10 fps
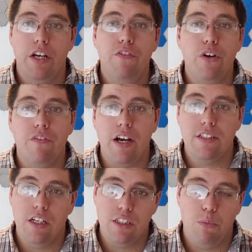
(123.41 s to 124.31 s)
If your
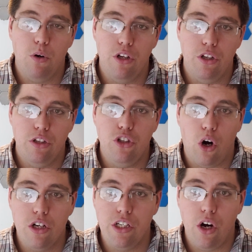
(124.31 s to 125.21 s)
device does support
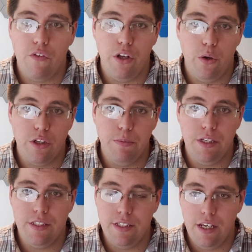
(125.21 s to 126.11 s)
charging over
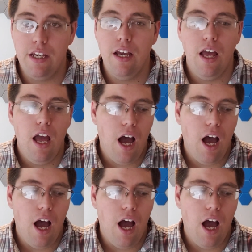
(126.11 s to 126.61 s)
USB-C,